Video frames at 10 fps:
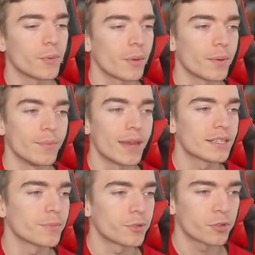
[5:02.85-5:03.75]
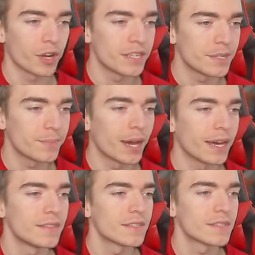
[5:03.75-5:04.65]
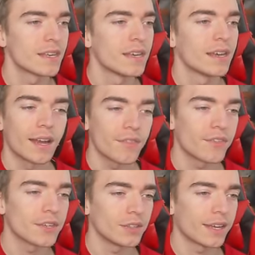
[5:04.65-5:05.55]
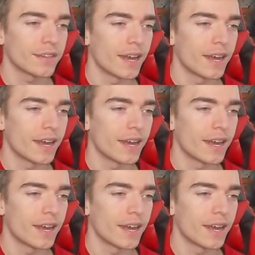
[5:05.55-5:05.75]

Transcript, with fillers: where we make some crazy pets. I think you'll like